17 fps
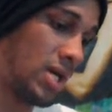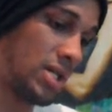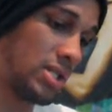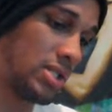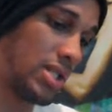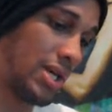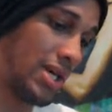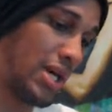
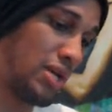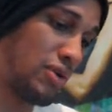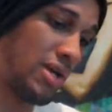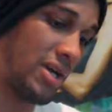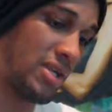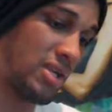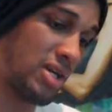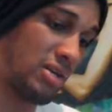Tejano
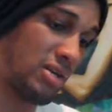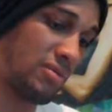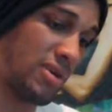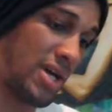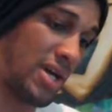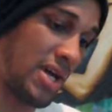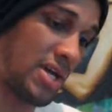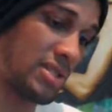had the other
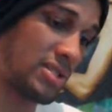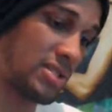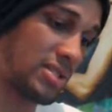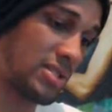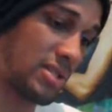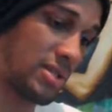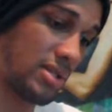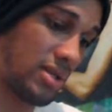hand,
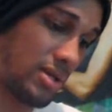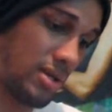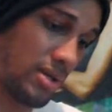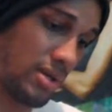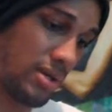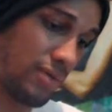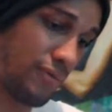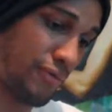
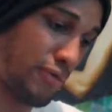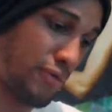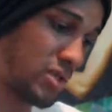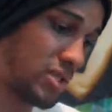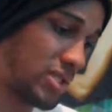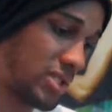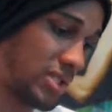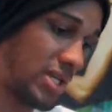
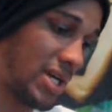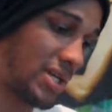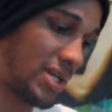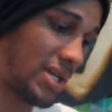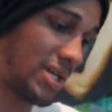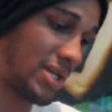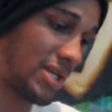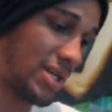first
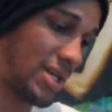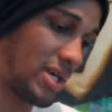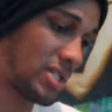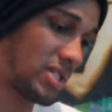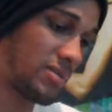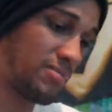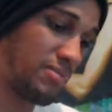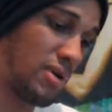landing
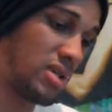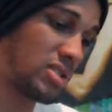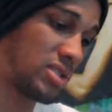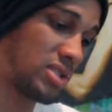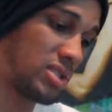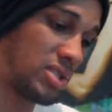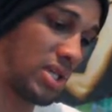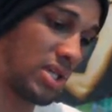kicks,
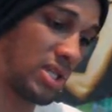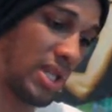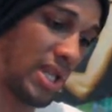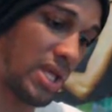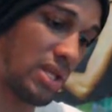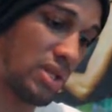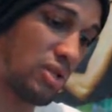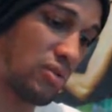punches, and
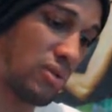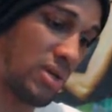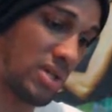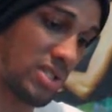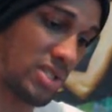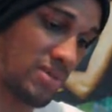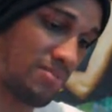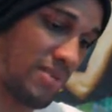then
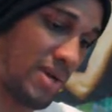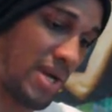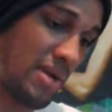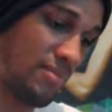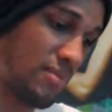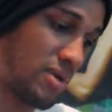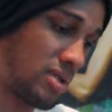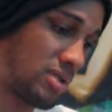doing a
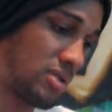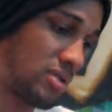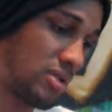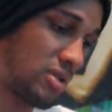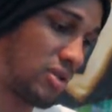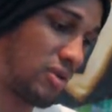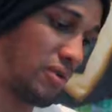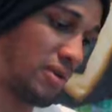spine
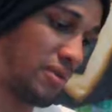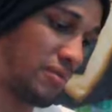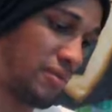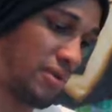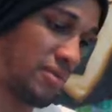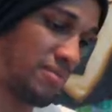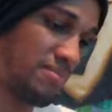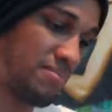buster, going
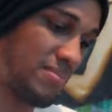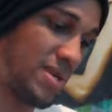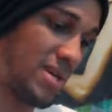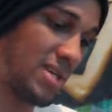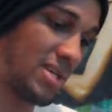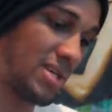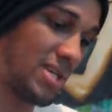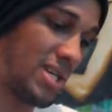for the
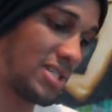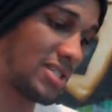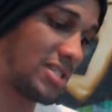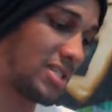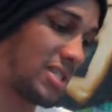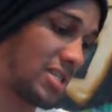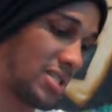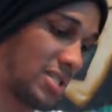pin.
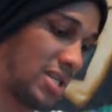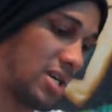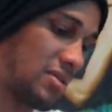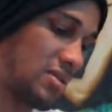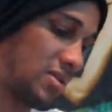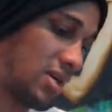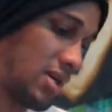Cage kicks out.